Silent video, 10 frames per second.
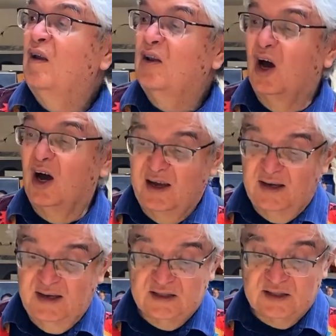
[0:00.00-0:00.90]
No, it
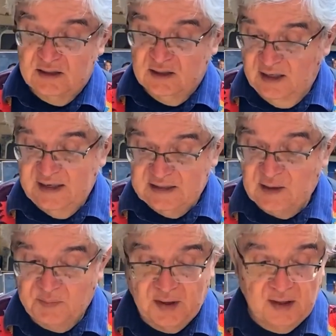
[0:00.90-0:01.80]
needs
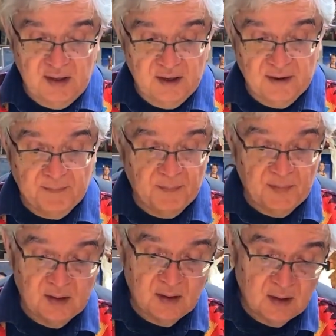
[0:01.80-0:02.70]
something in here.
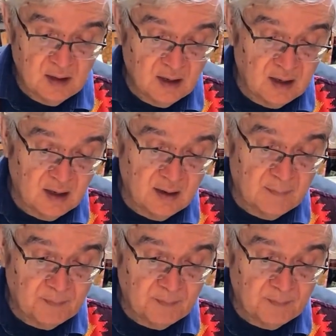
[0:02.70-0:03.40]
I'm